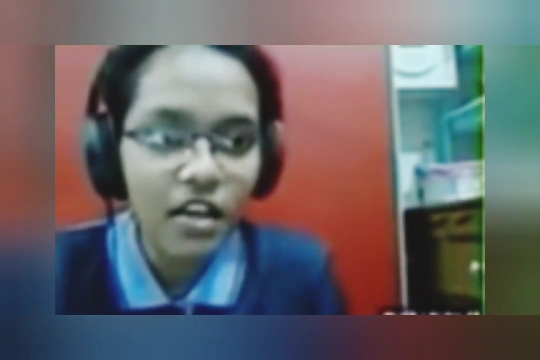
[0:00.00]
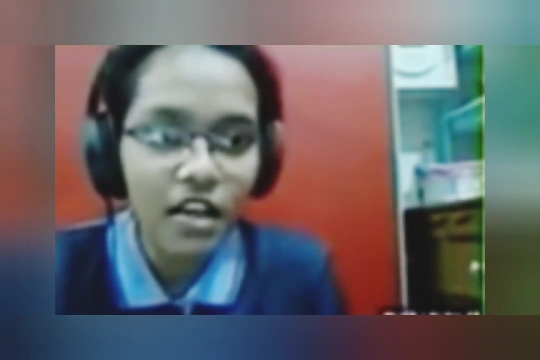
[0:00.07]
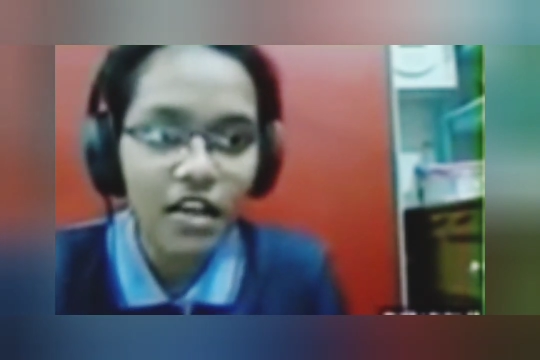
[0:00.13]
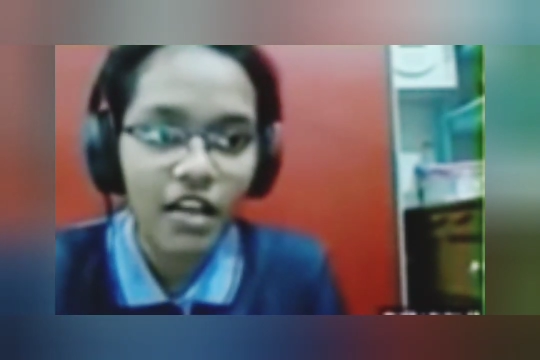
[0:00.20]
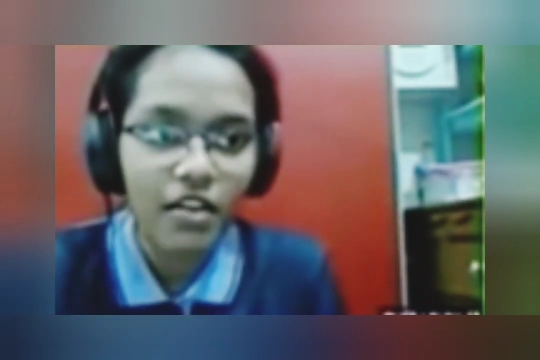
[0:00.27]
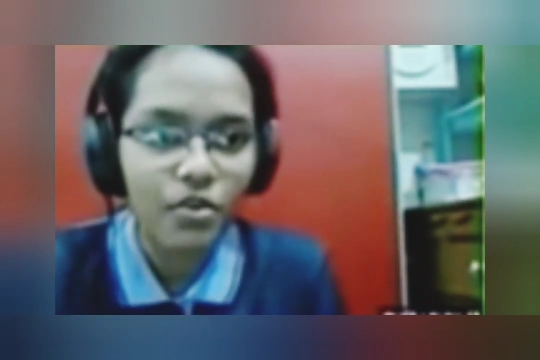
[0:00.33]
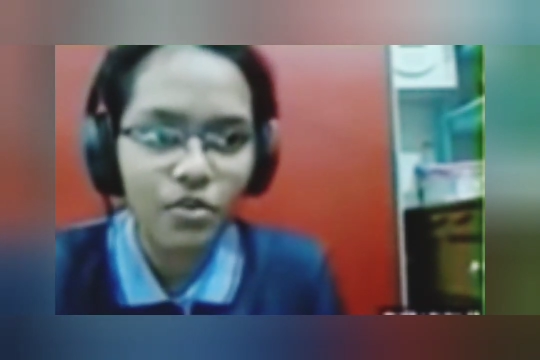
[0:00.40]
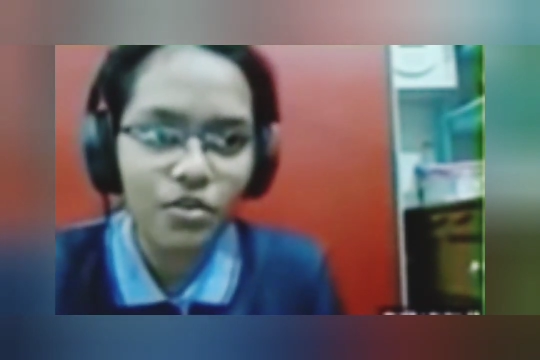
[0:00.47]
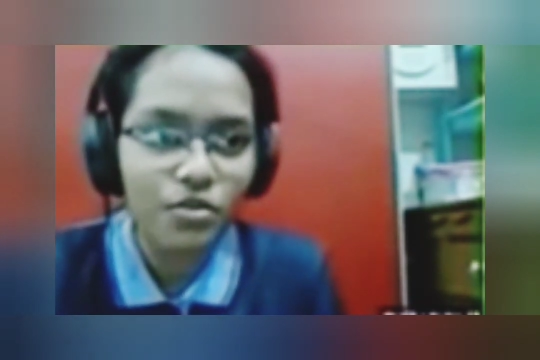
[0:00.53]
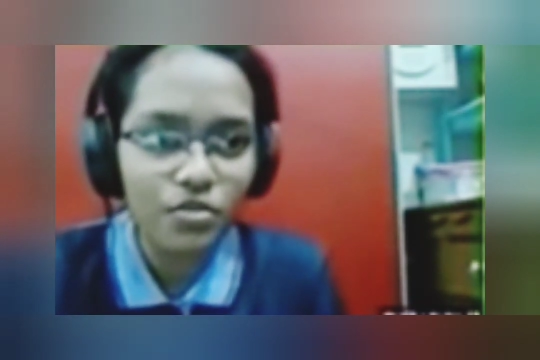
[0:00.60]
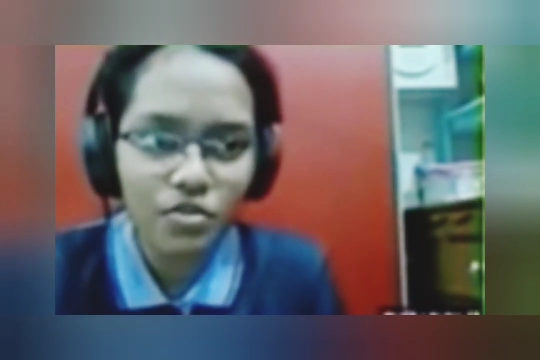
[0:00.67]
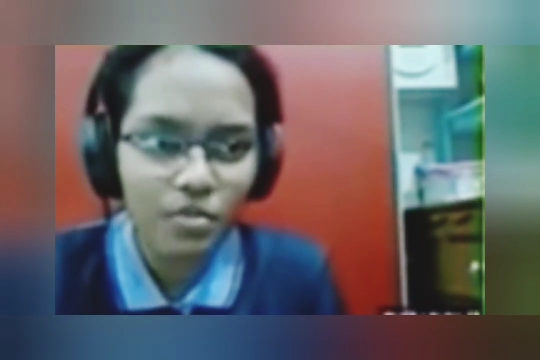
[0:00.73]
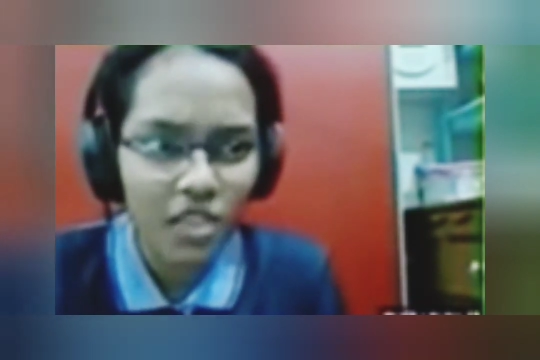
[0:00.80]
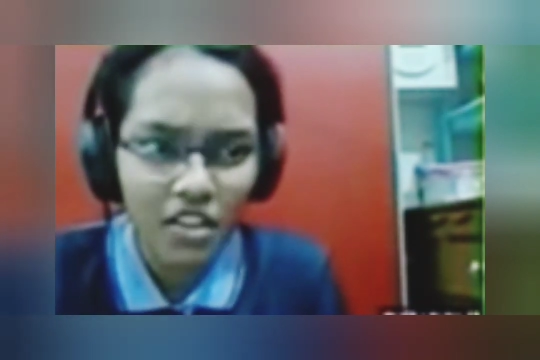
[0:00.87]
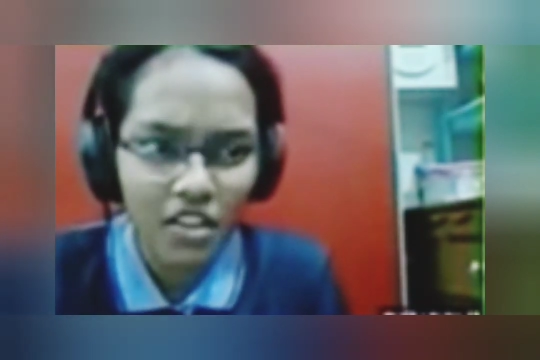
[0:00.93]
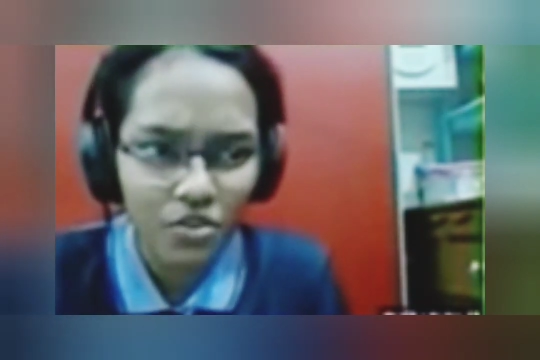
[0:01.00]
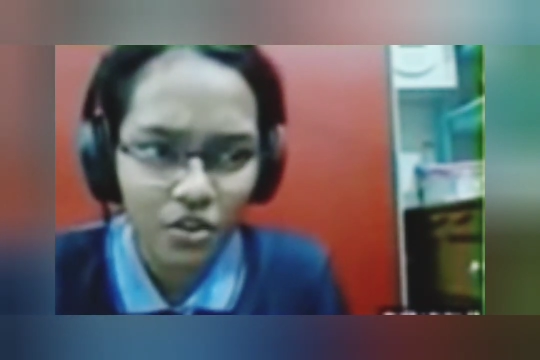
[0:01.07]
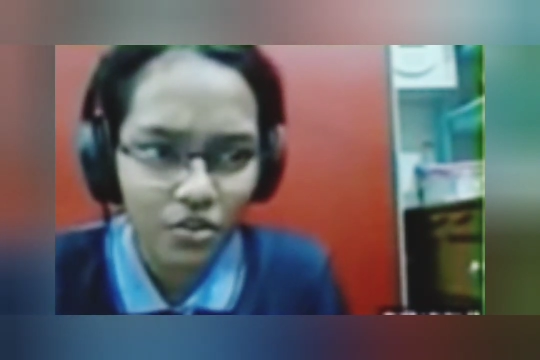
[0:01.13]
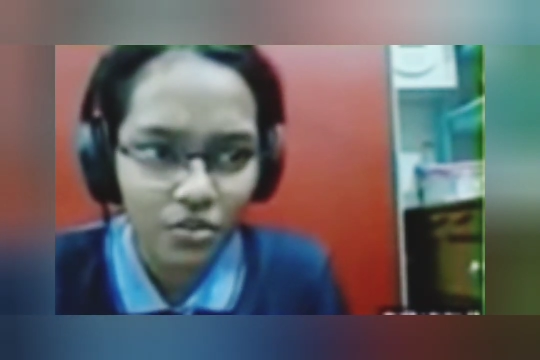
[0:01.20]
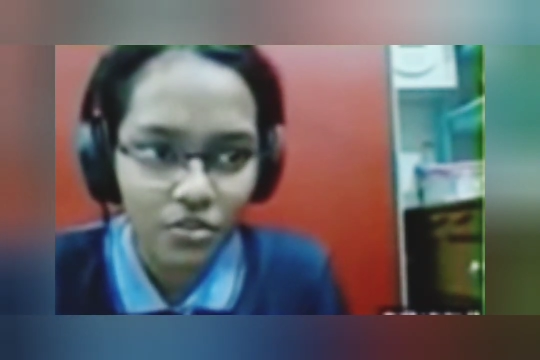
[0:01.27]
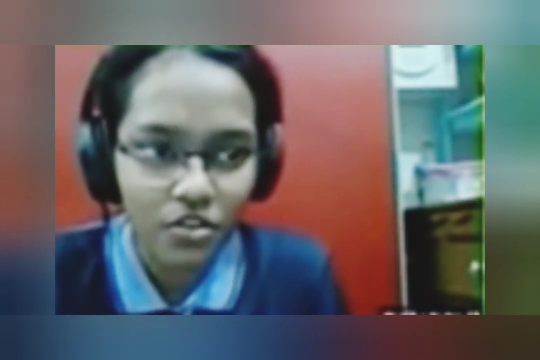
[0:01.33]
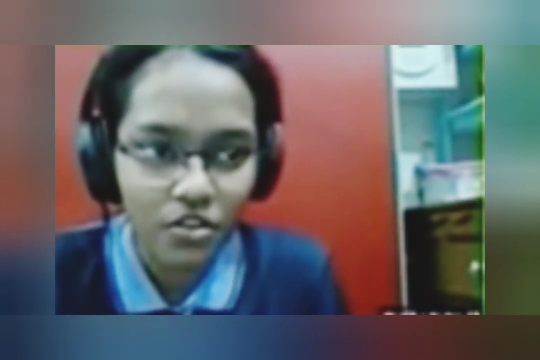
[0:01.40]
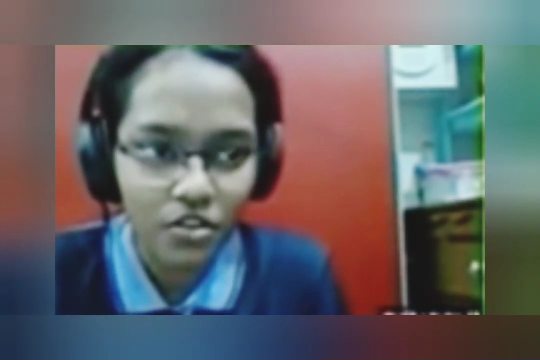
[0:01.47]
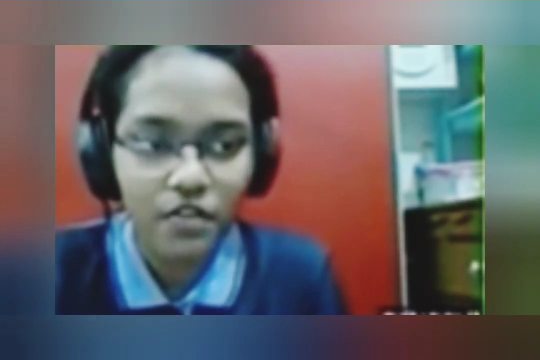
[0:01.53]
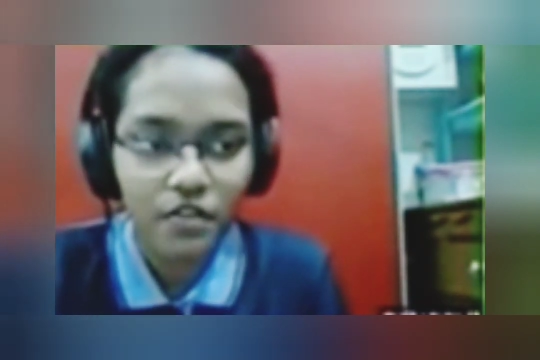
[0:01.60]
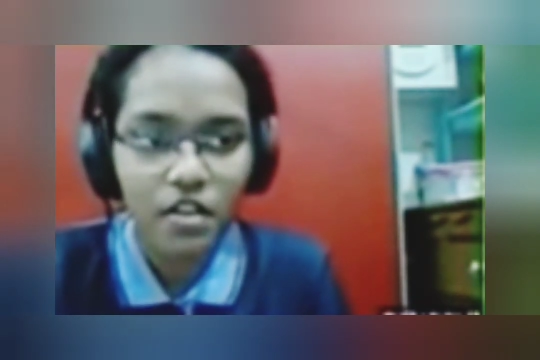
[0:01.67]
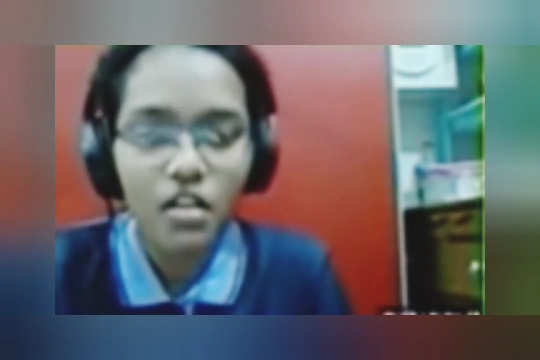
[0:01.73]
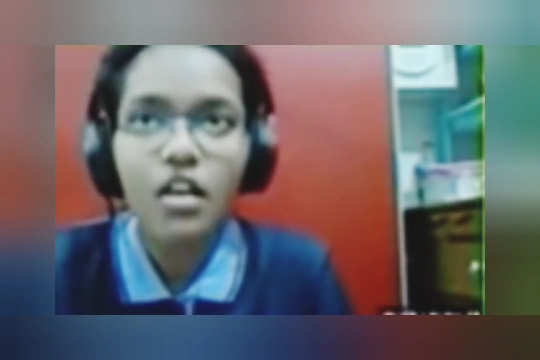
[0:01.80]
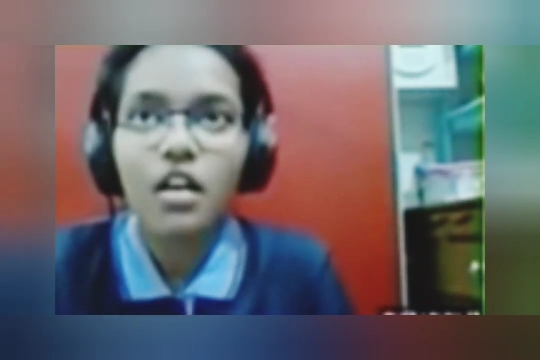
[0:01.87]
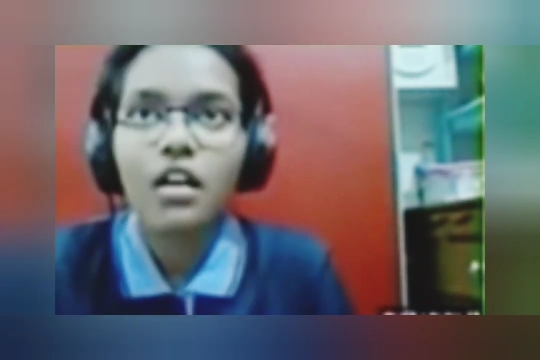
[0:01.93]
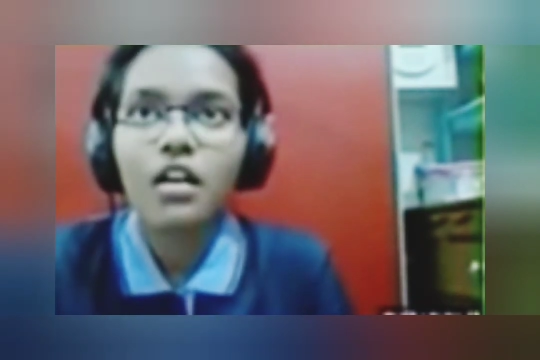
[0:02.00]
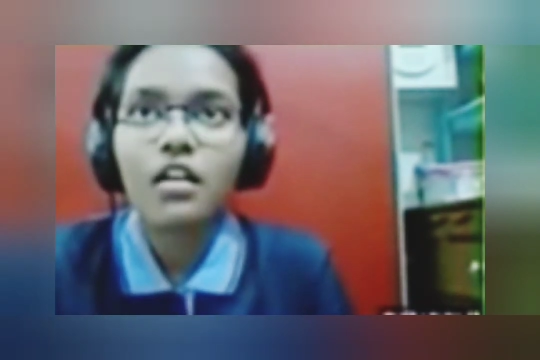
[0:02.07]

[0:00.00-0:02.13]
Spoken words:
and I don't used to make short notes out of it.